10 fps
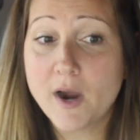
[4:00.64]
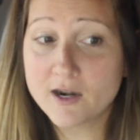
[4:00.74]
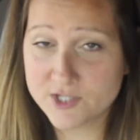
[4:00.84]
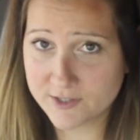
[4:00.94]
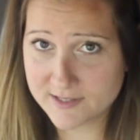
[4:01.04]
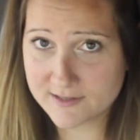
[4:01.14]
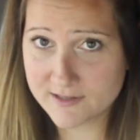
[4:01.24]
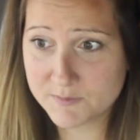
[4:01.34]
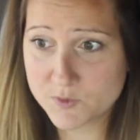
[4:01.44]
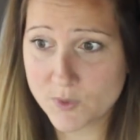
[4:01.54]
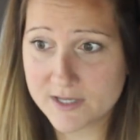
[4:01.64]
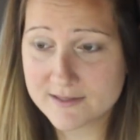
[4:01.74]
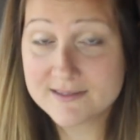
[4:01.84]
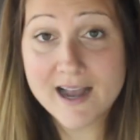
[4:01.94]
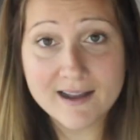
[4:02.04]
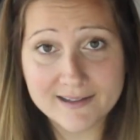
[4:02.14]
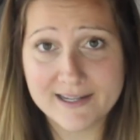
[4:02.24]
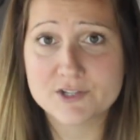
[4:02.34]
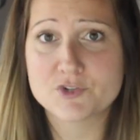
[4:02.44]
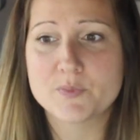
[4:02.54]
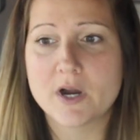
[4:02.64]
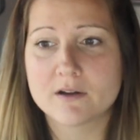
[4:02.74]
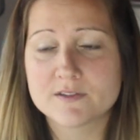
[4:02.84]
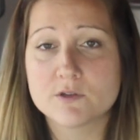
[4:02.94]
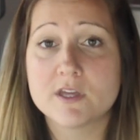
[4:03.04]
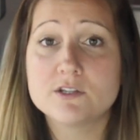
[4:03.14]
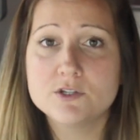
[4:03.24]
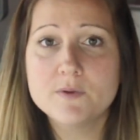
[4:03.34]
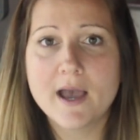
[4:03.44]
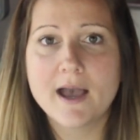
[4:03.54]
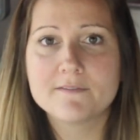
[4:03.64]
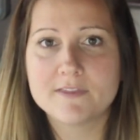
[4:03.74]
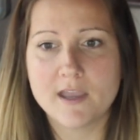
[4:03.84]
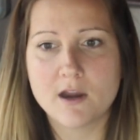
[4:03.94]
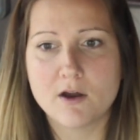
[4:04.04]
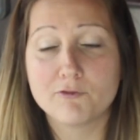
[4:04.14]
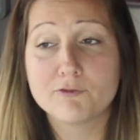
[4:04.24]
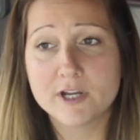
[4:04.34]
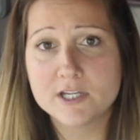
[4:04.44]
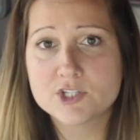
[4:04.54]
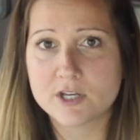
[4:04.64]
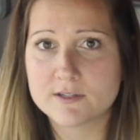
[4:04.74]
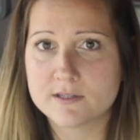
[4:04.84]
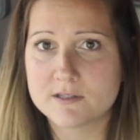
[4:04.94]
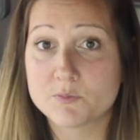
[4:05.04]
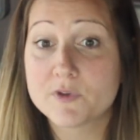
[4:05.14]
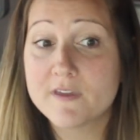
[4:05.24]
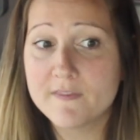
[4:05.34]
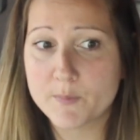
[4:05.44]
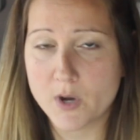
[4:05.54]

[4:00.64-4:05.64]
park shuttle systems was Zion National Park. So they do have their free shuttle system within the